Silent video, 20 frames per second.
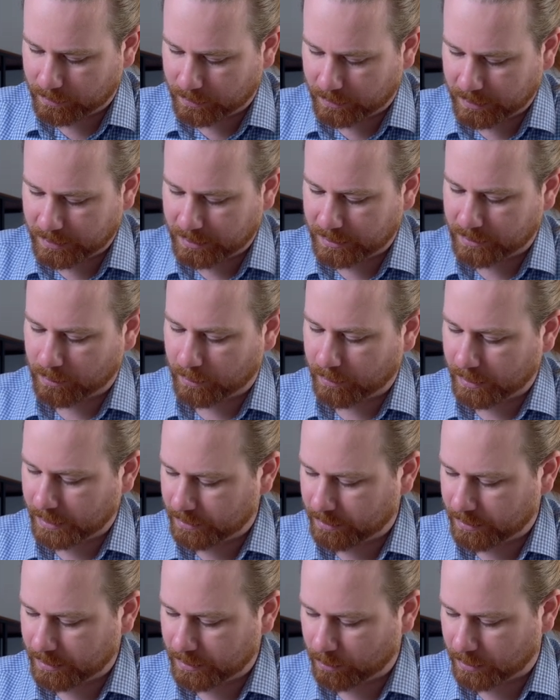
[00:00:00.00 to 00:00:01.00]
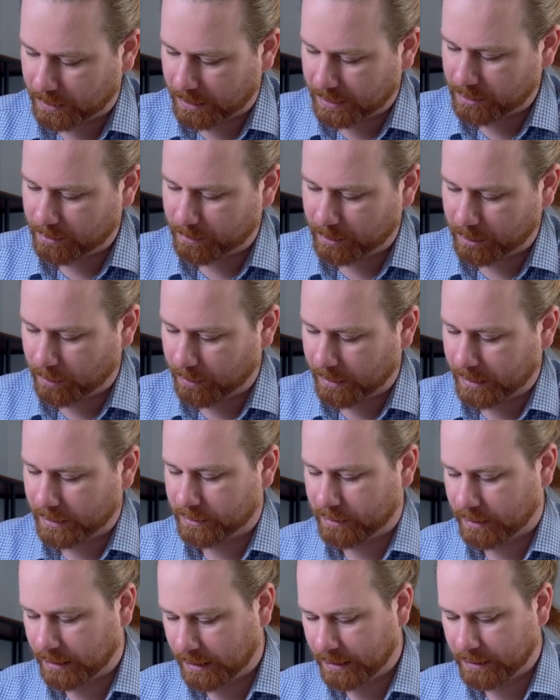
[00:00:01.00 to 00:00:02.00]
So this is correct, so this one has to be
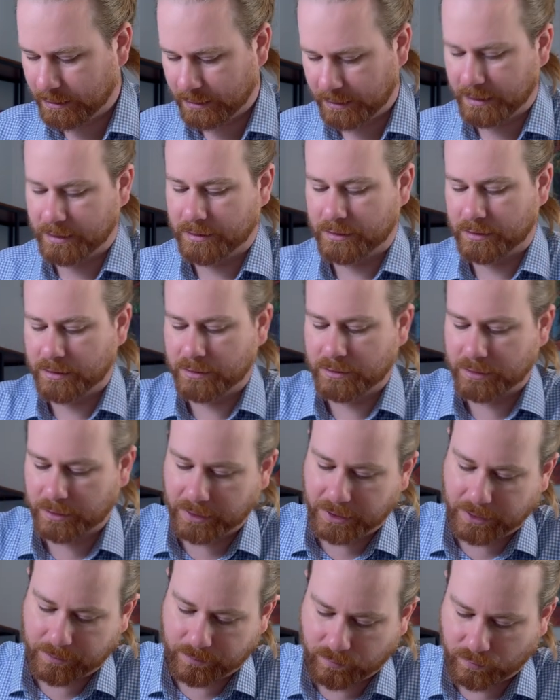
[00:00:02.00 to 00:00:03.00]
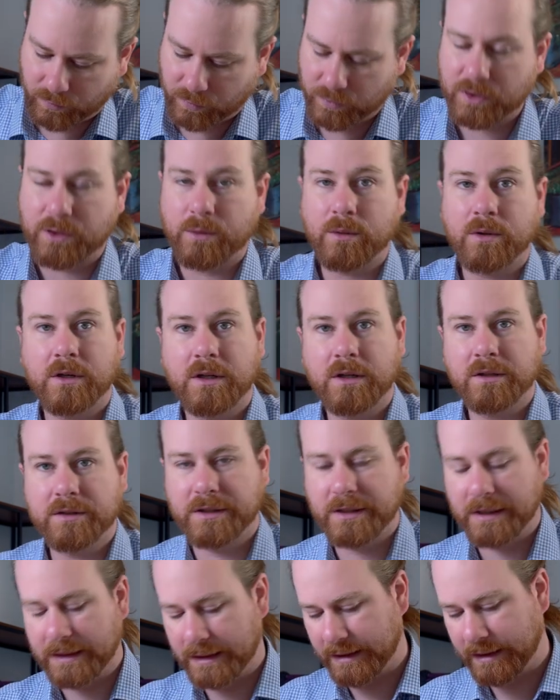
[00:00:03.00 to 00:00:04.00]
correct, and it is. So yeah, so our
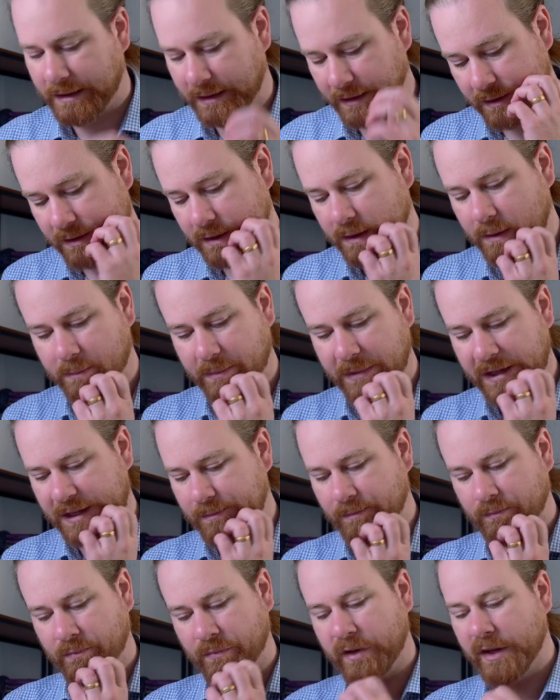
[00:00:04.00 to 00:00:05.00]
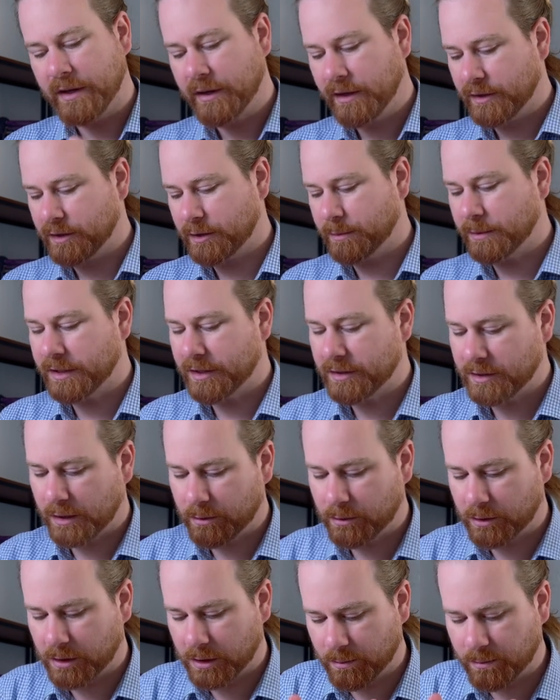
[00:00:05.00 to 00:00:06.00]
answer is B. So with these,
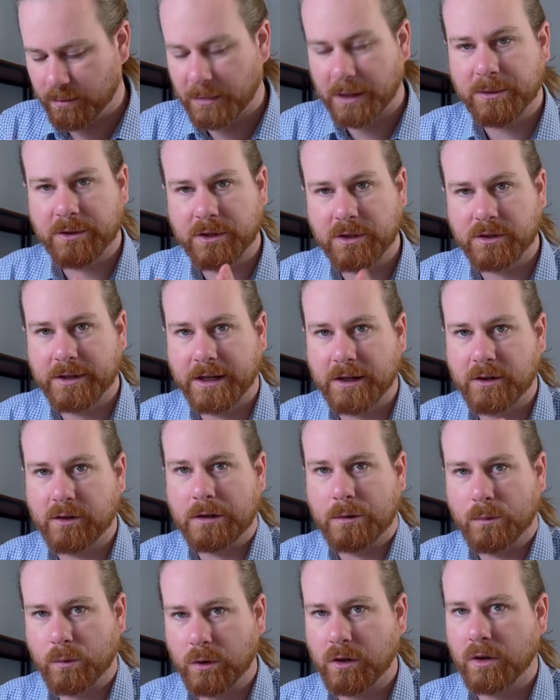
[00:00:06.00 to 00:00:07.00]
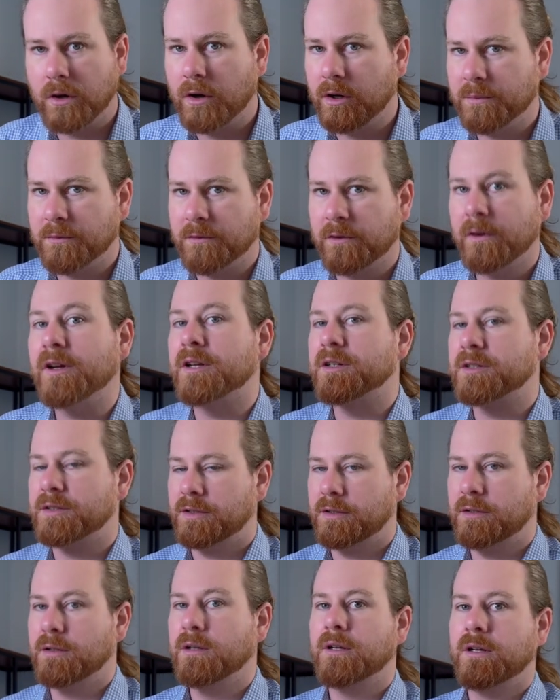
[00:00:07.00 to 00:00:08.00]
I would maybe just look at one column
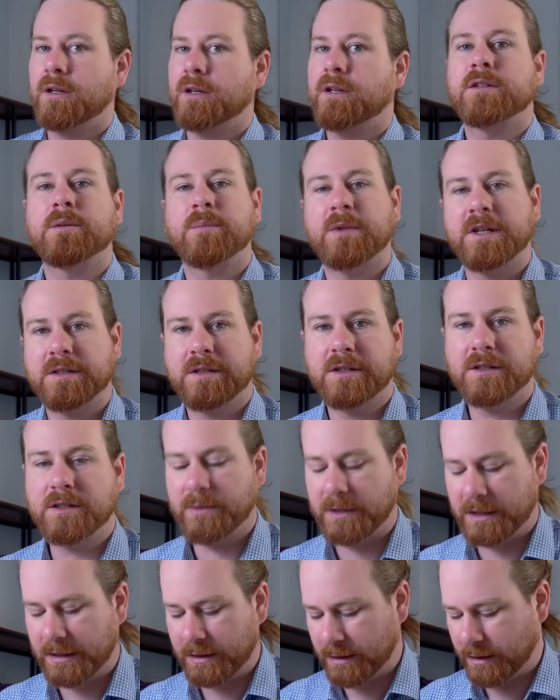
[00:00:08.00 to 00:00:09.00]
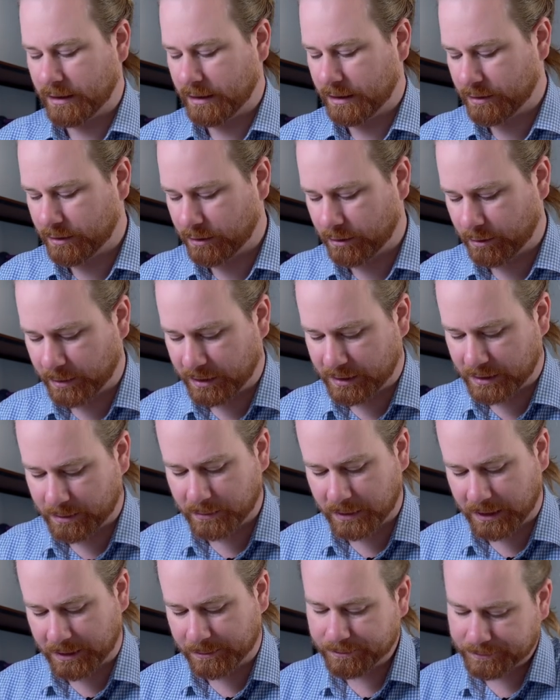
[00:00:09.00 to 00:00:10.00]
first, because it makes things a bit easier and a bit
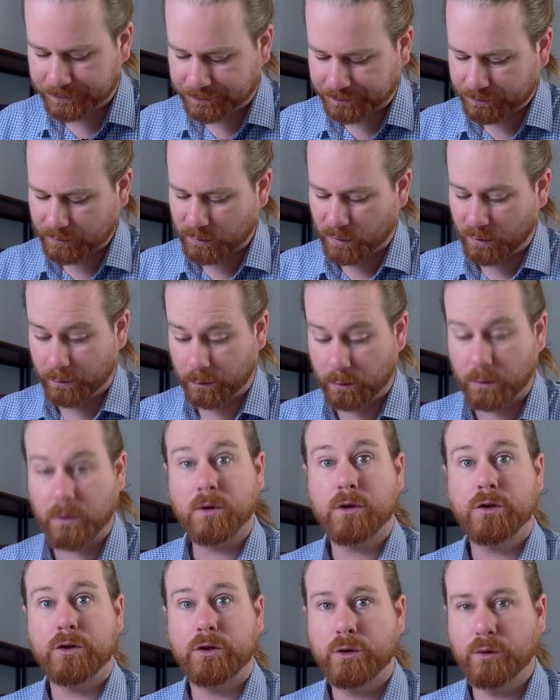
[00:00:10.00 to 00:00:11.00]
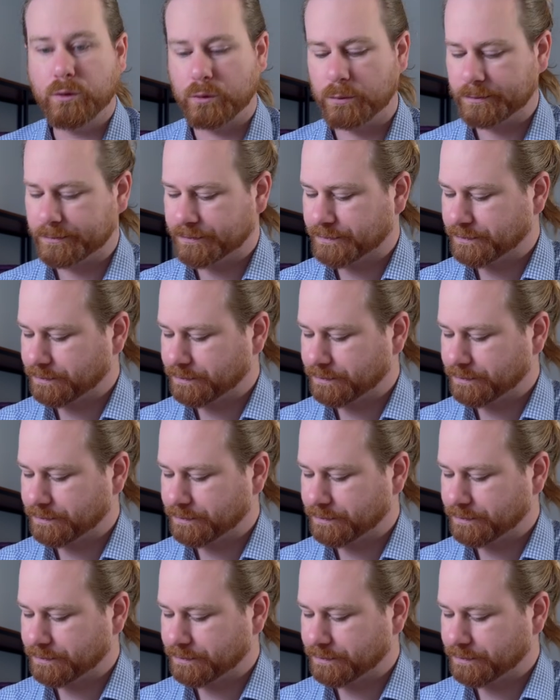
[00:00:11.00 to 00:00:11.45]
simpler for you.